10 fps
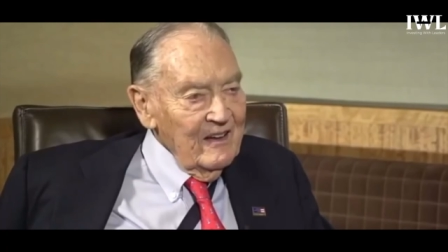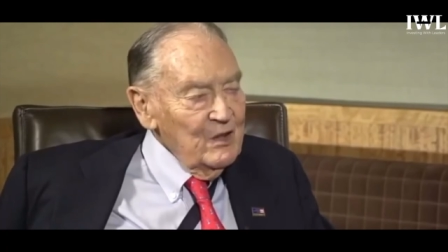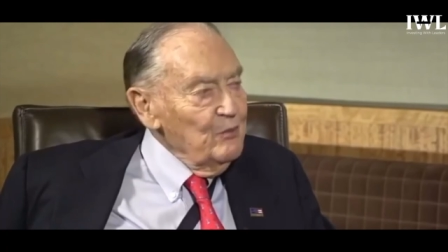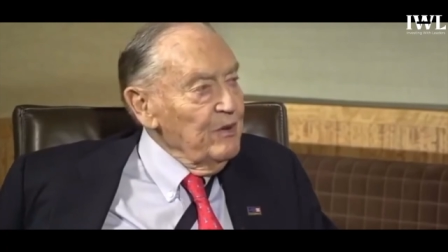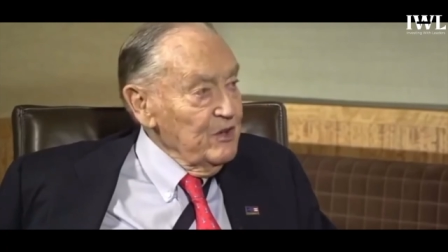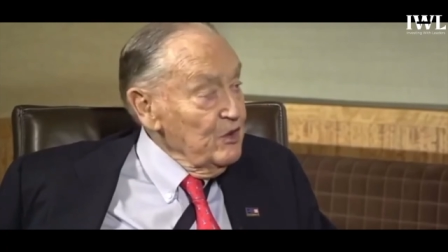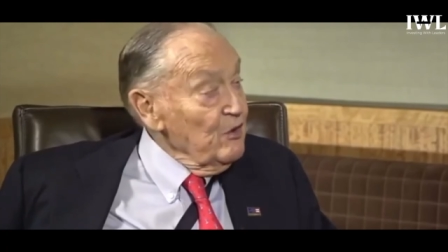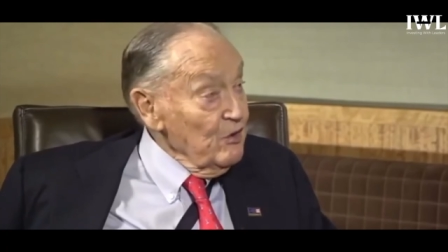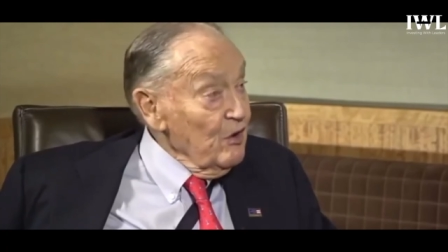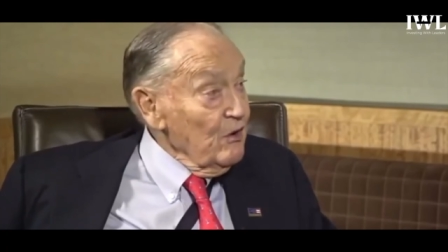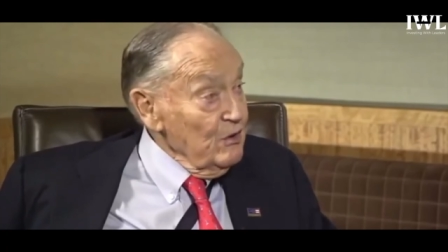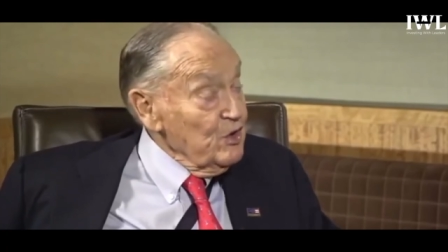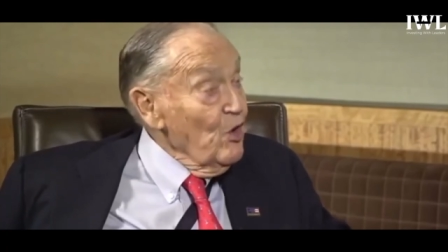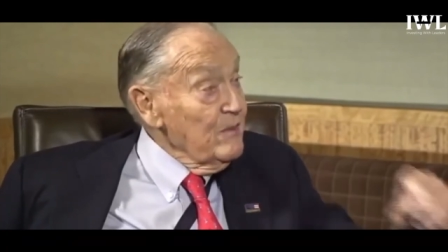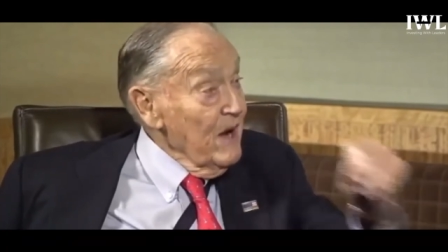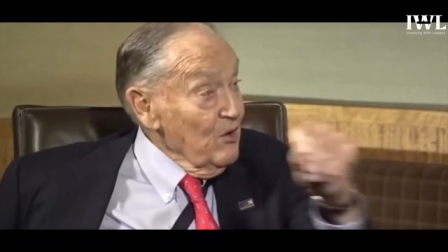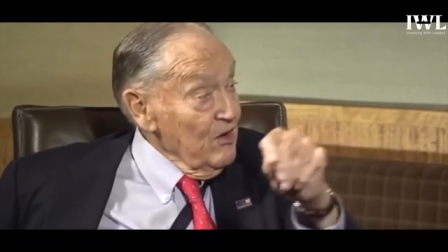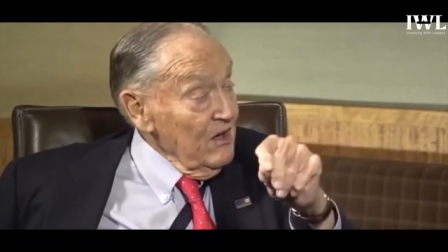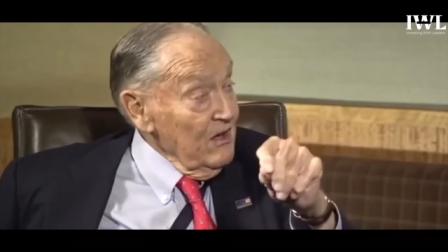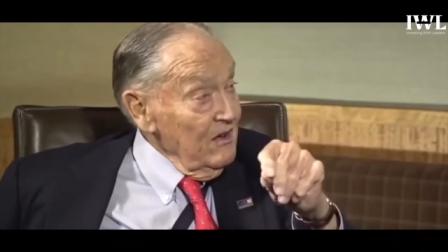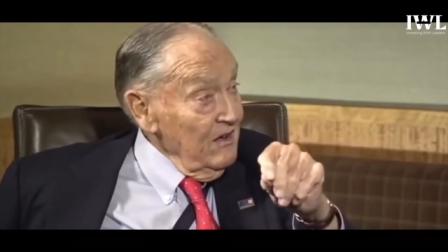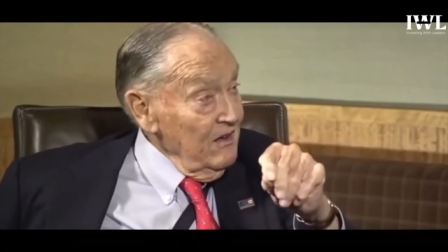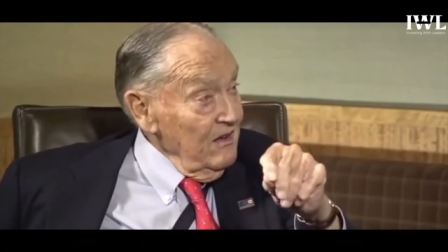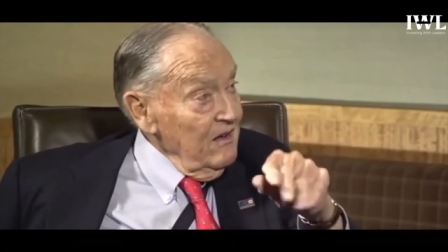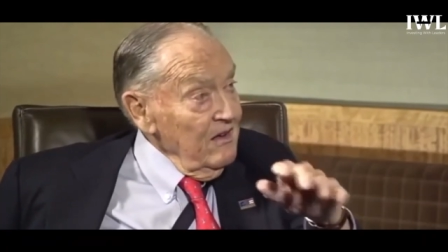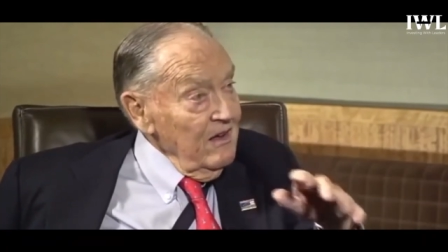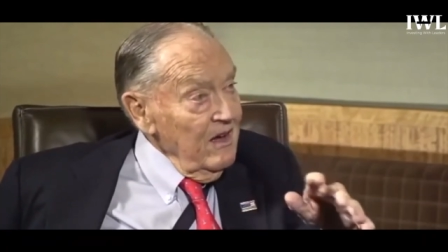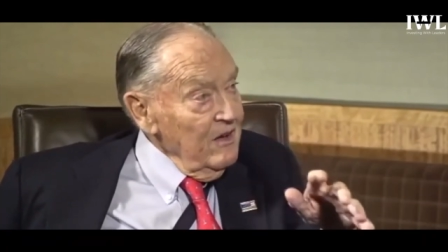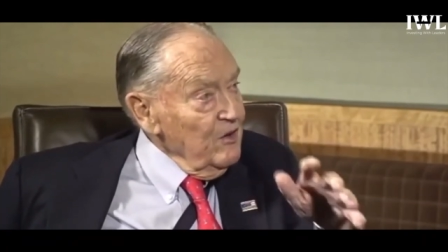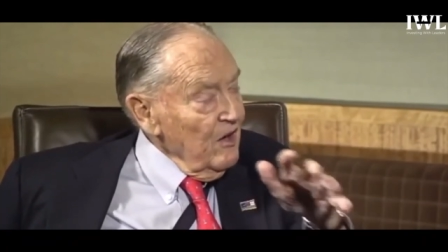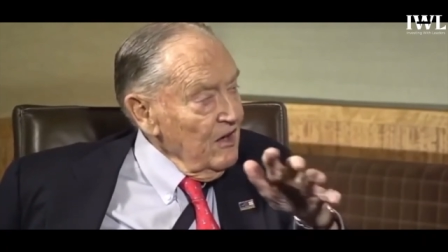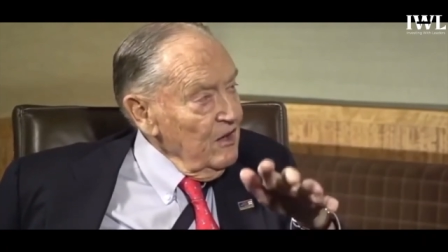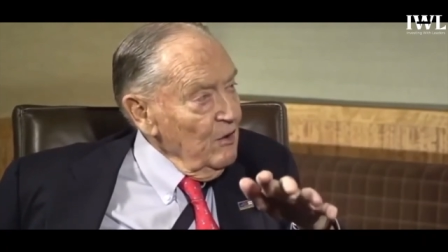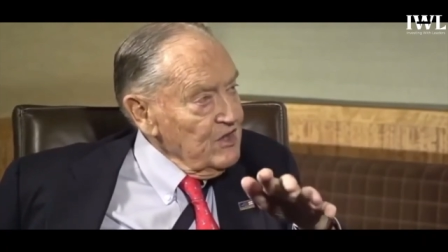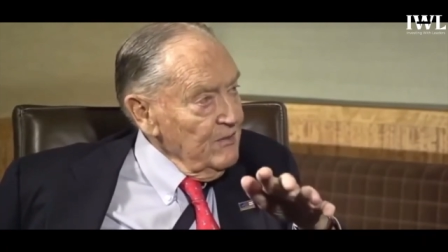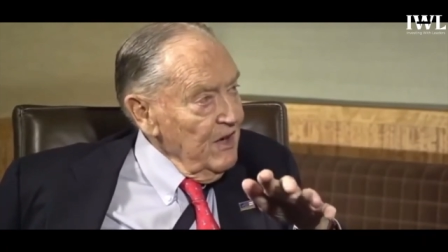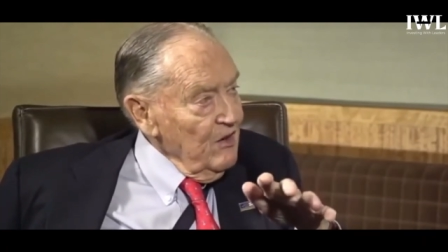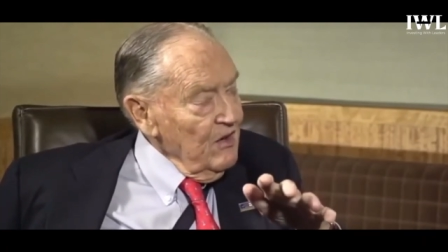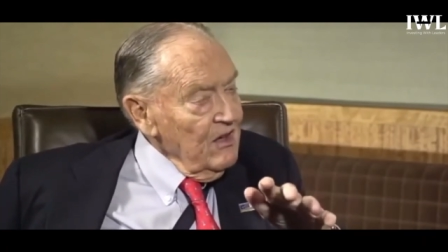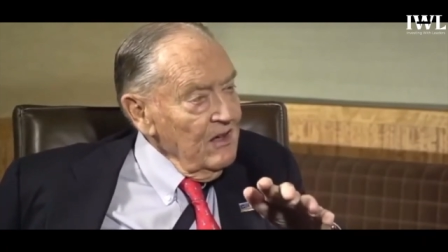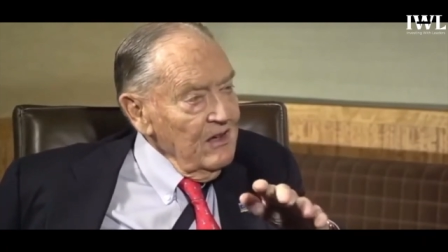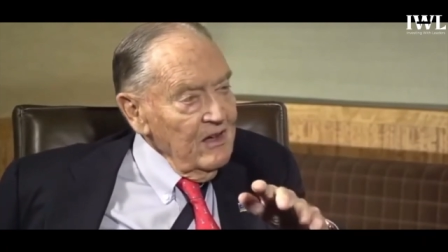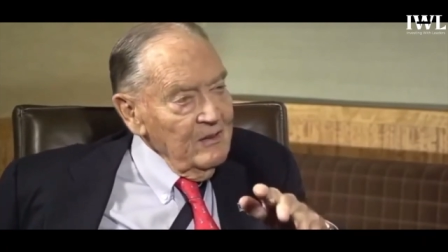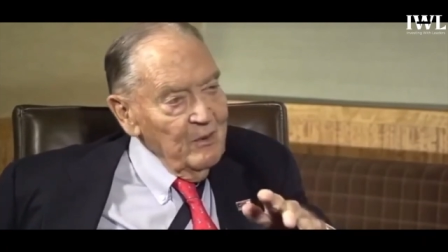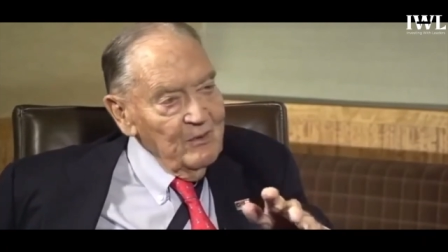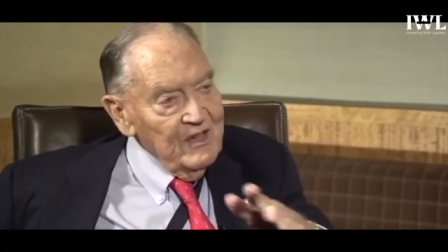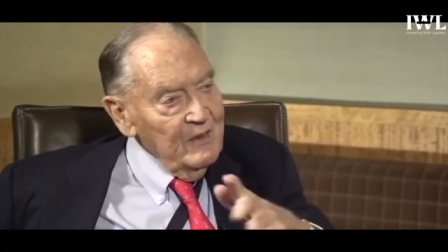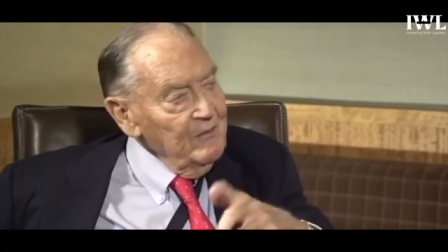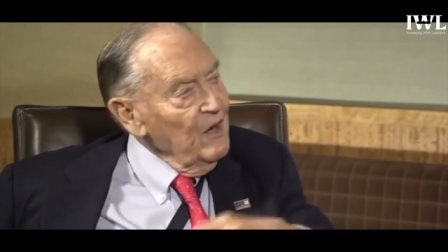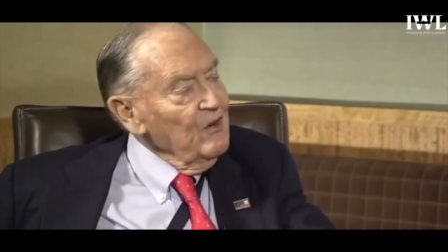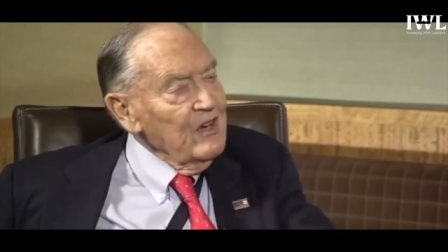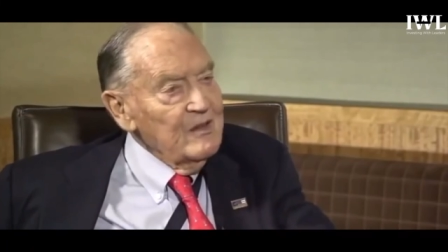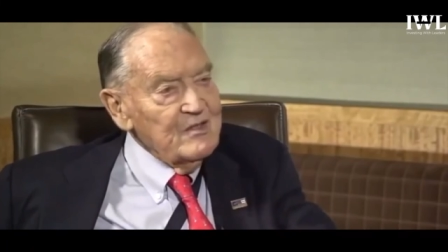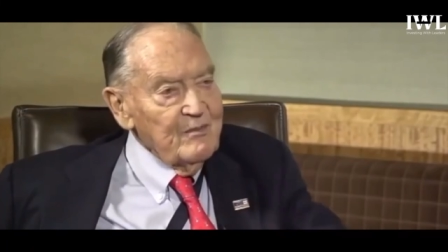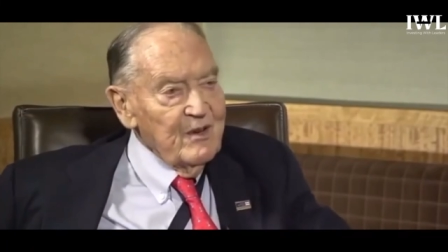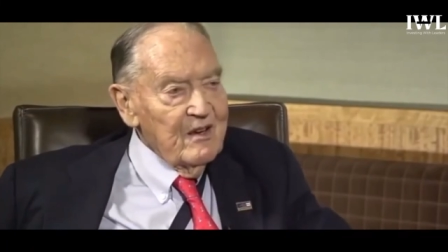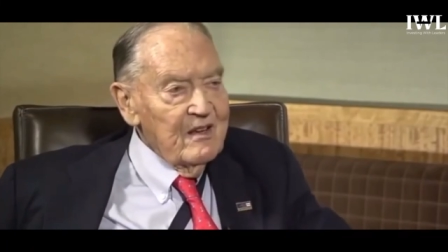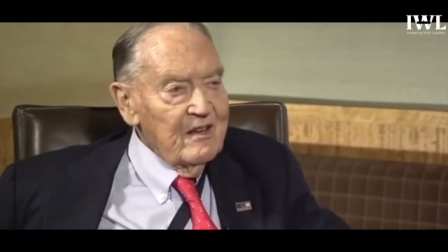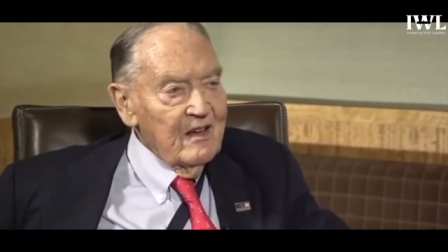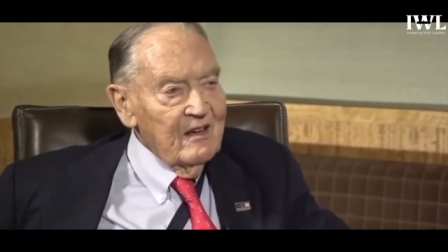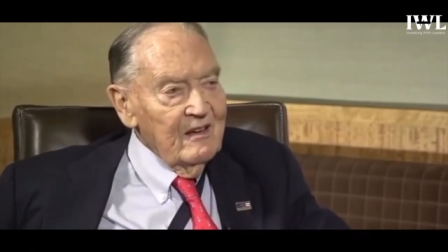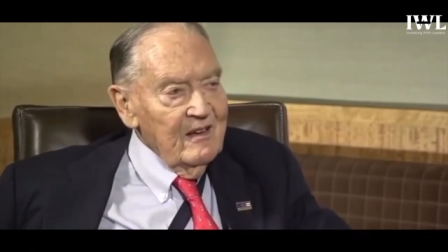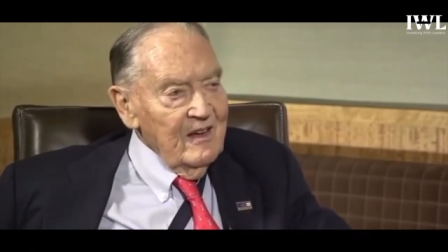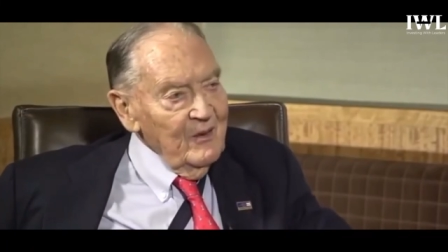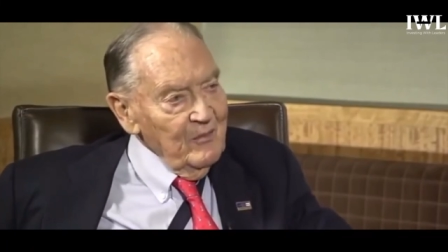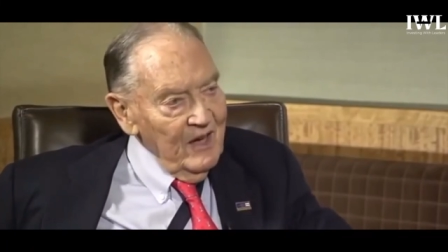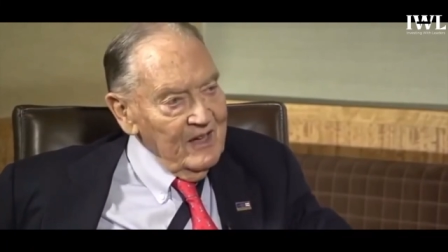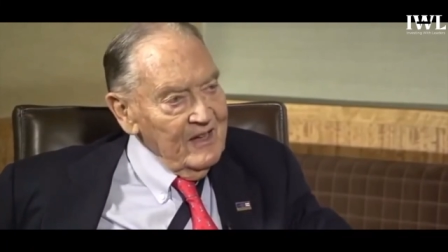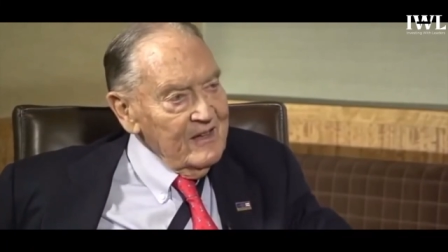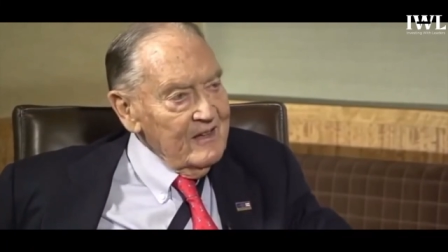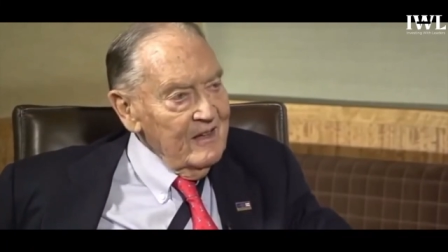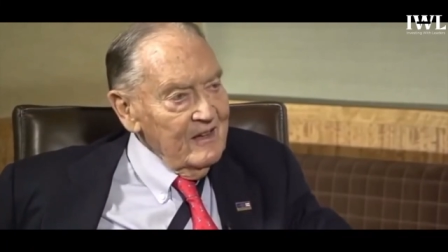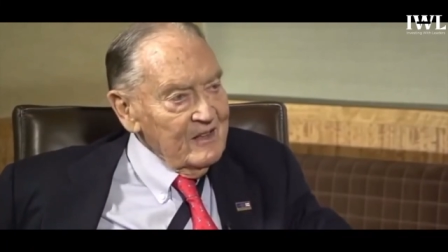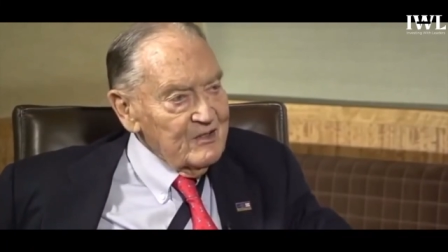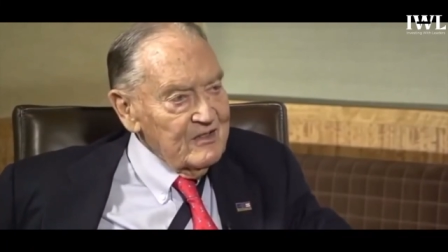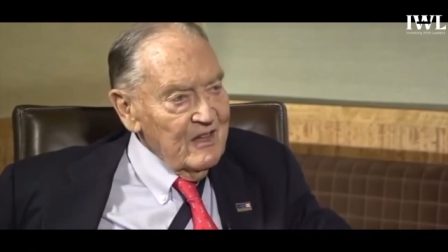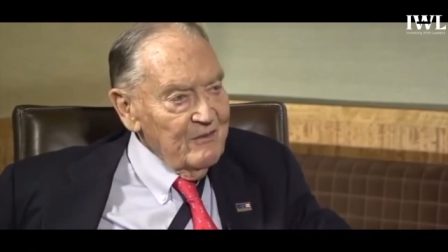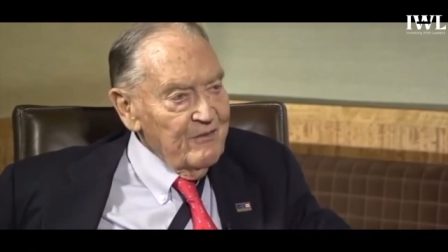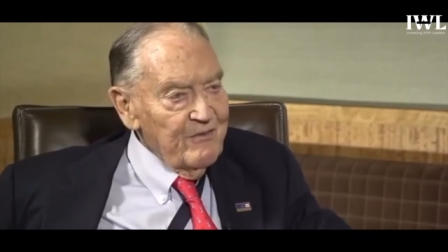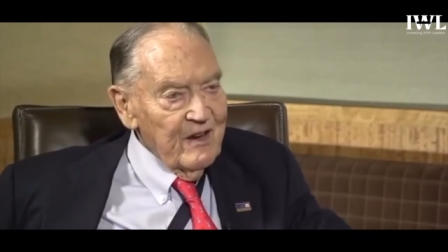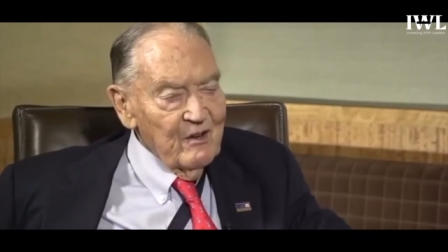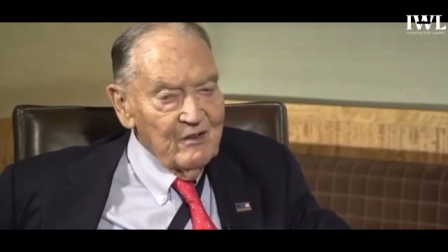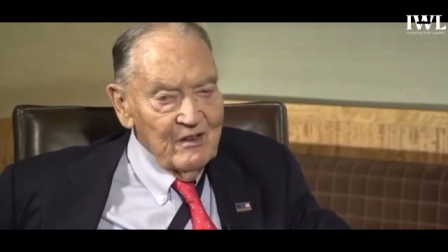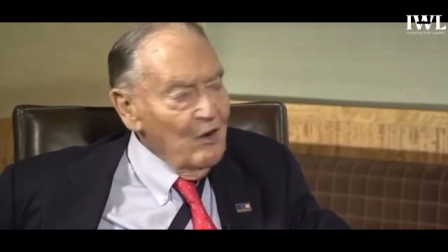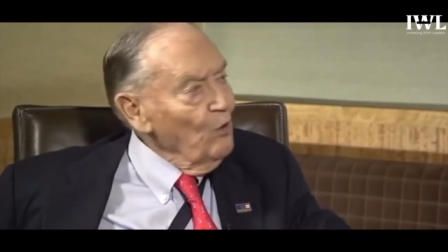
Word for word: uh, you but you're, you're going to enjoy the mountain, mm -hmm. and you're not going to know it's a mountain. Mm -hmm but when that mountain gets up there, you think, my God, this, I found the